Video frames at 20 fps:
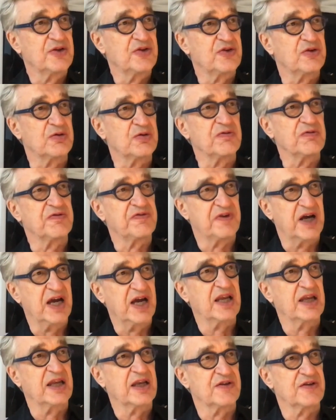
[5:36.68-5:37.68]
to
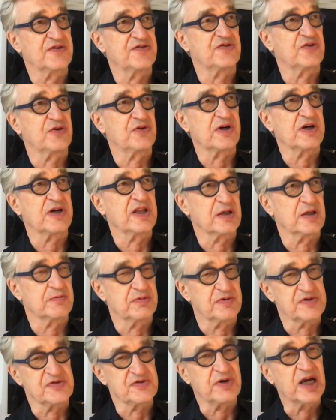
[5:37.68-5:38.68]
find a story that
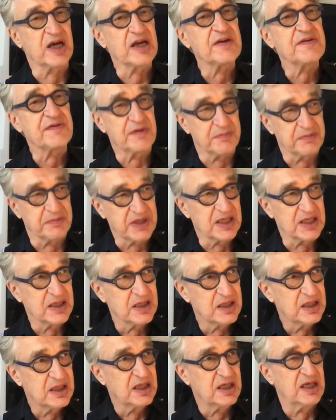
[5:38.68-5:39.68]
was right for me
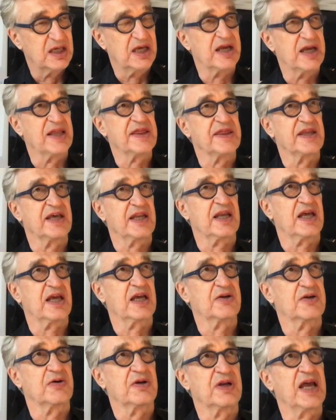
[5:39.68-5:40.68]
and that I
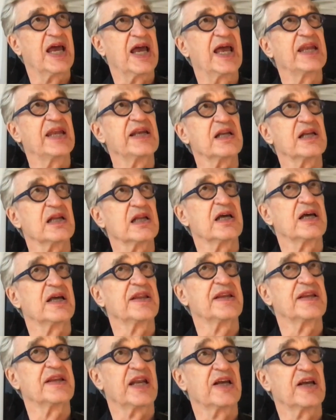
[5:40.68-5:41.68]
could handle and
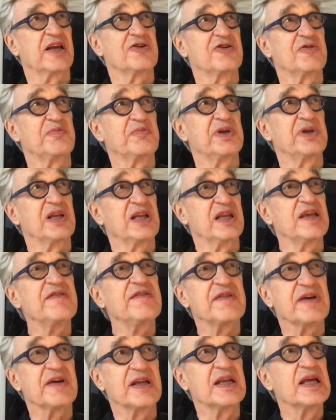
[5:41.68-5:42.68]
that I could believe
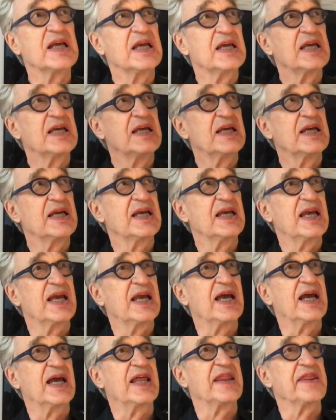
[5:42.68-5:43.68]
in.
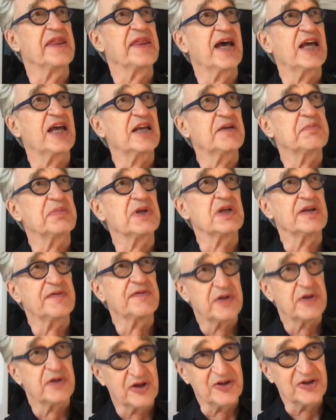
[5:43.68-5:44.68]
And that, believe
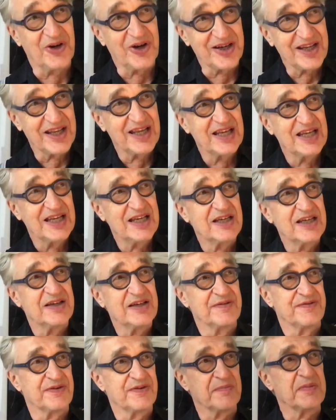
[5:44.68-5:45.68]
it or not,
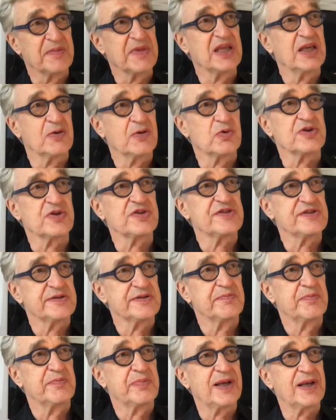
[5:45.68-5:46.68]
for me was
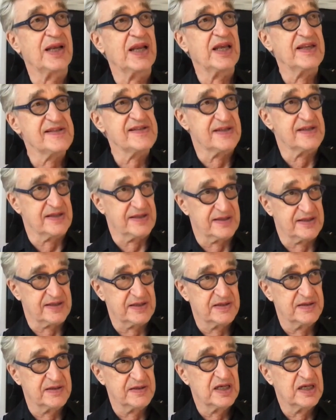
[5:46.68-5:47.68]

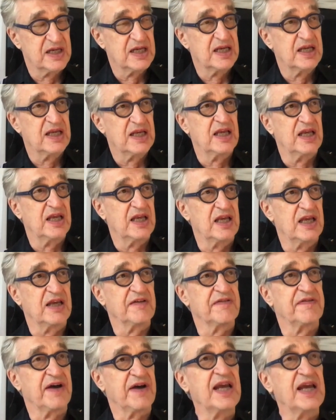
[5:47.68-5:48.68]
places.
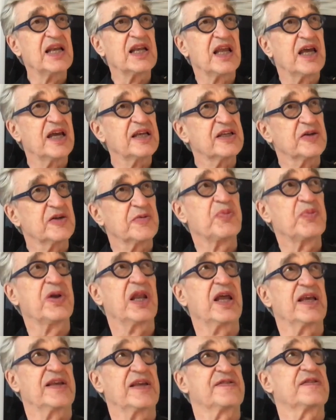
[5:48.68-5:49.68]
If I liked a
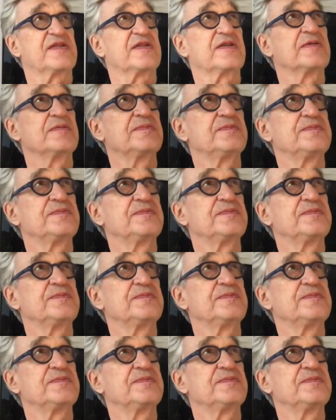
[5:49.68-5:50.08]
place,